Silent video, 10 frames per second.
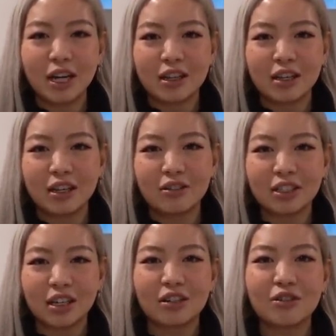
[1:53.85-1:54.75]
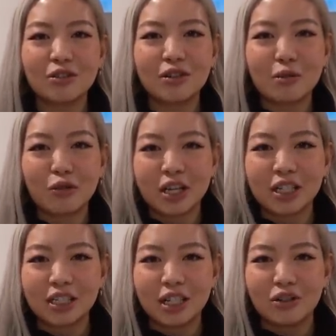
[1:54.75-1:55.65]
I think that looks kind of cool. I'm wearing
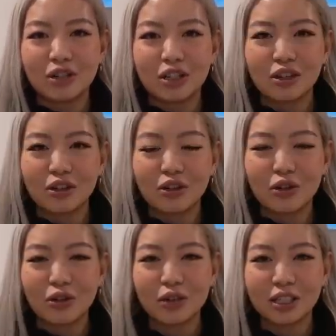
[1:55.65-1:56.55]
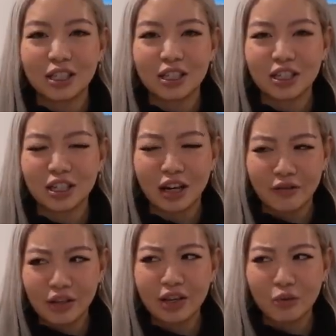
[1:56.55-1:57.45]
just a Uniqlo Kaws t-shirt. I
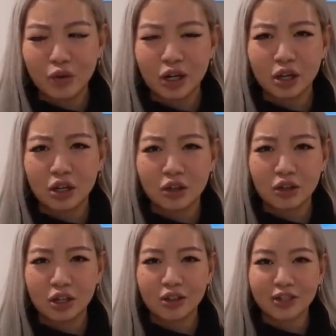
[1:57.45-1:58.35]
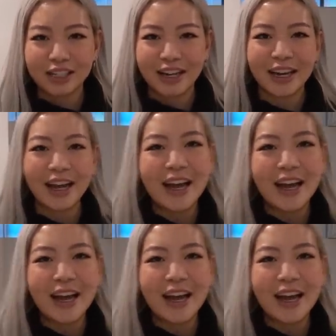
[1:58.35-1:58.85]
feel like I'm wearing a lot of Uniqlo today.